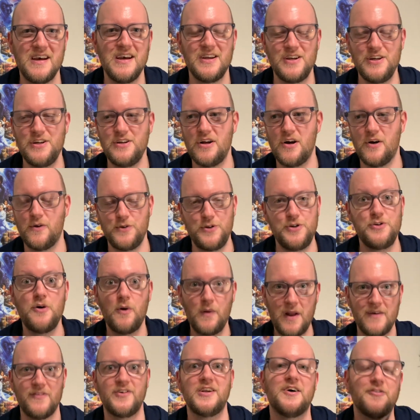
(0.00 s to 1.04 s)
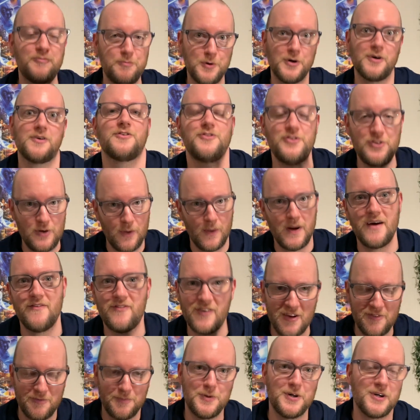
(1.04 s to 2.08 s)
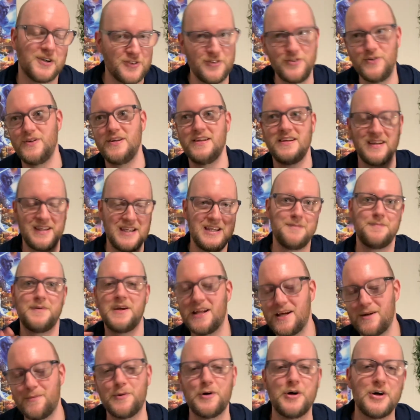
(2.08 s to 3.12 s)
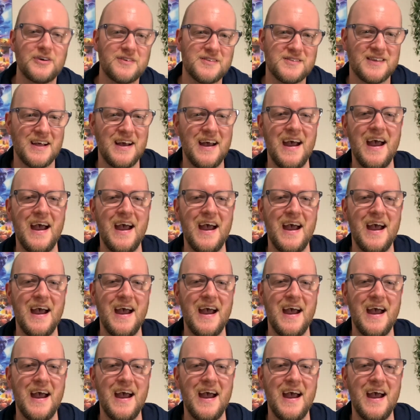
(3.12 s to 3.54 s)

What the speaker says: you don't have enough books, you need to keep getting books.